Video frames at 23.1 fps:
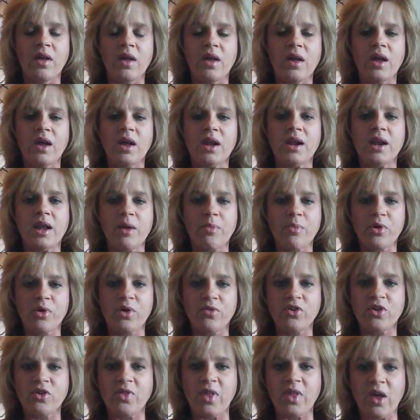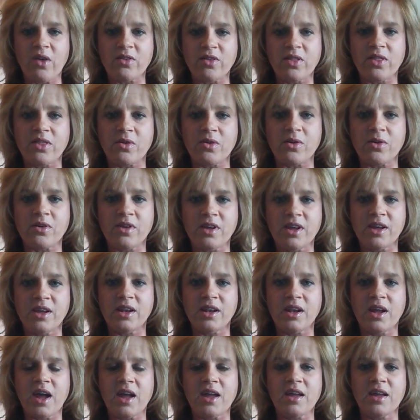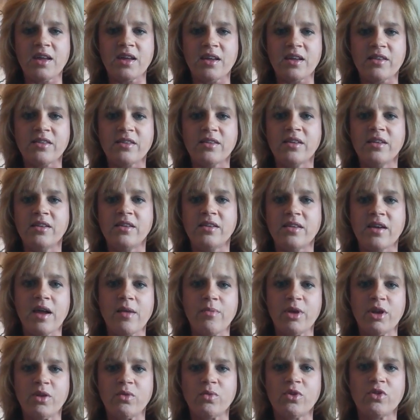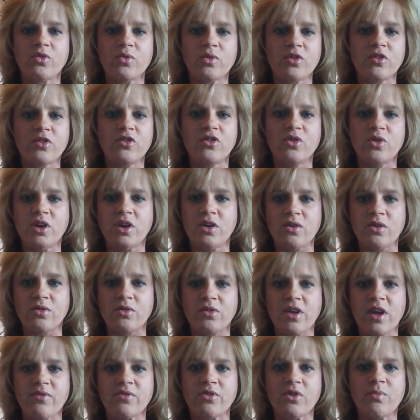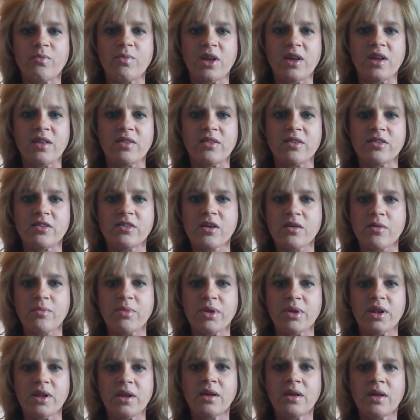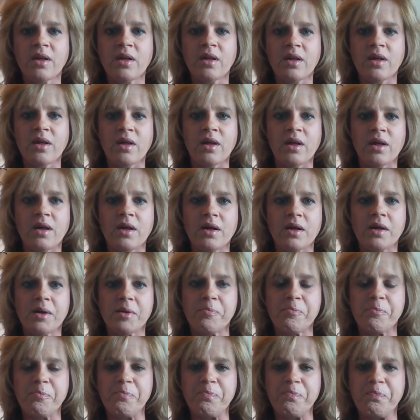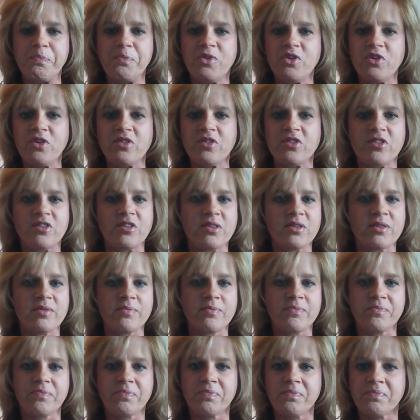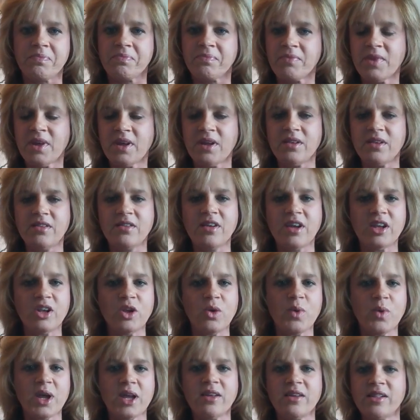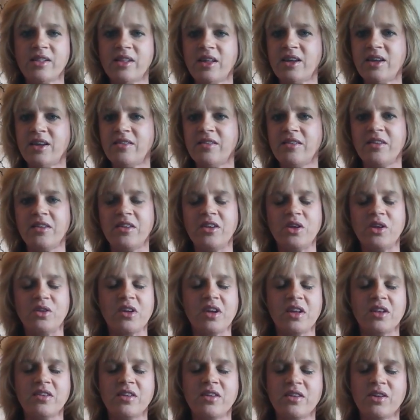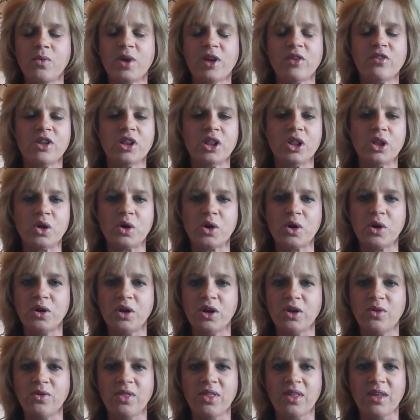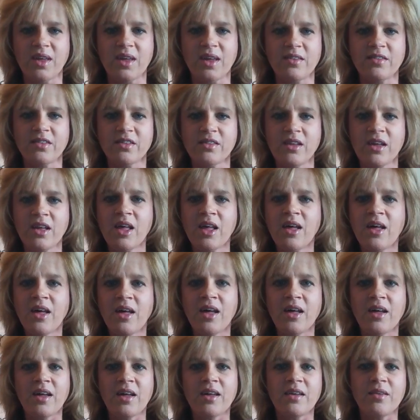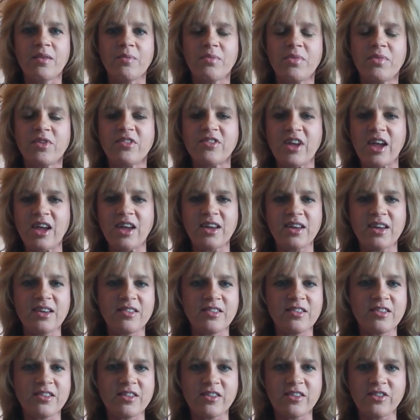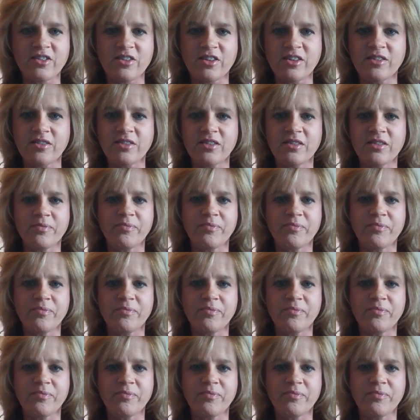And in April of 2013, I hit diamond, which was 2 years after being in this company. Just continuing to learn new things, staying consistent,